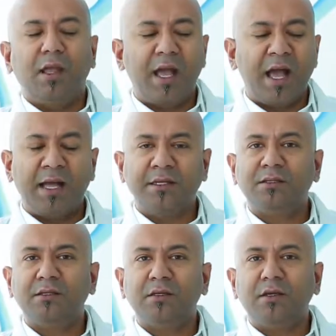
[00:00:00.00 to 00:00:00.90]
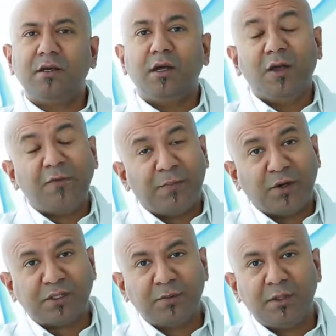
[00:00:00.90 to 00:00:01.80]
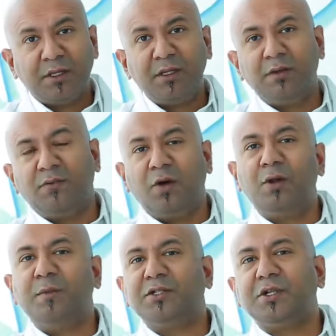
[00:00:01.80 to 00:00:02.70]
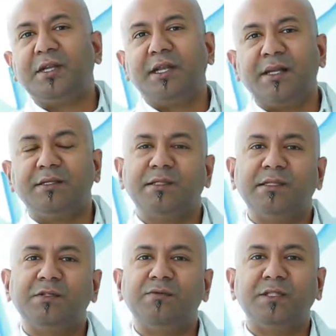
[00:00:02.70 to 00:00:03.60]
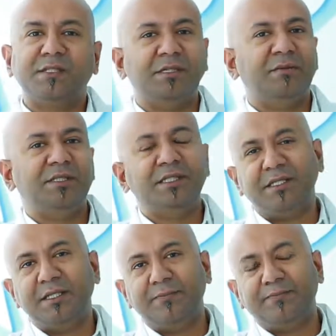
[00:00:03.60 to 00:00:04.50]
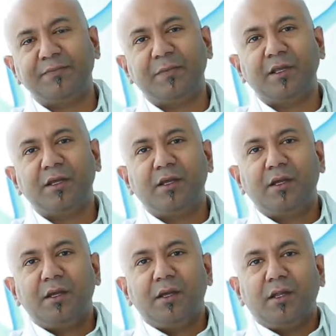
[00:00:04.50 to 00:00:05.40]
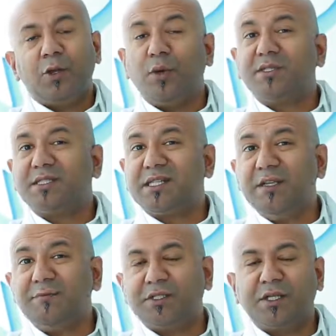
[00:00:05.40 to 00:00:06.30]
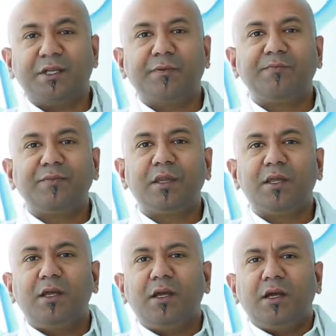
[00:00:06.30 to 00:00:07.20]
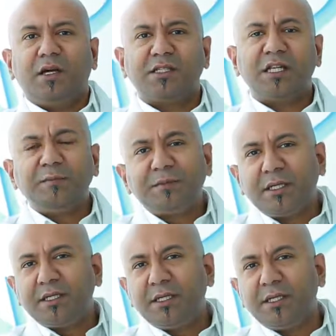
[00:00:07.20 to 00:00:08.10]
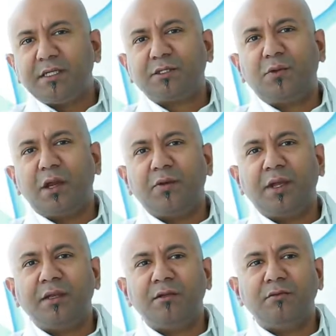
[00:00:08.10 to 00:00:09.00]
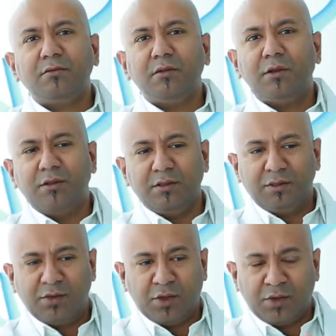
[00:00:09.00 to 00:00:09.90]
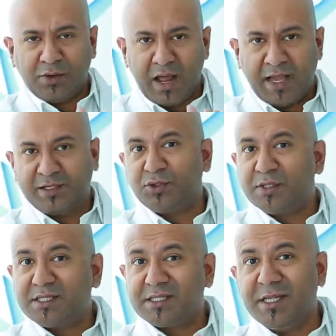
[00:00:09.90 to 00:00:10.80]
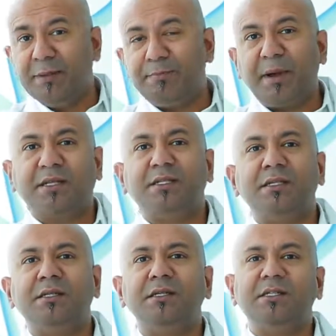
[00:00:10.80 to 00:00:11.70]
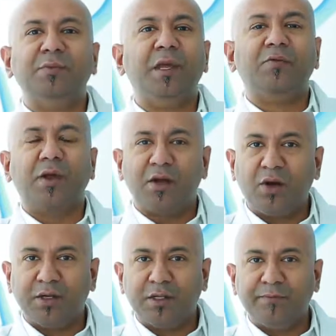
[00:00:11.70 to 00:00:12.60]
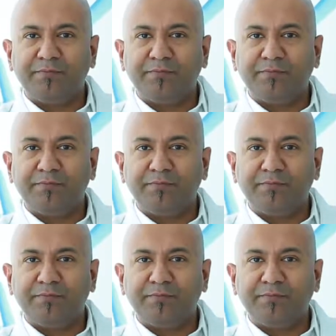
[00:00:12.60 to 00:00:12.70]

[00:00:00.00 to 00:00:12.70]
and, if possible, volumetric analysis with a CBCT. Now, what's a sleep study? A sleep study is wherein your actual sleep pattern is being recorded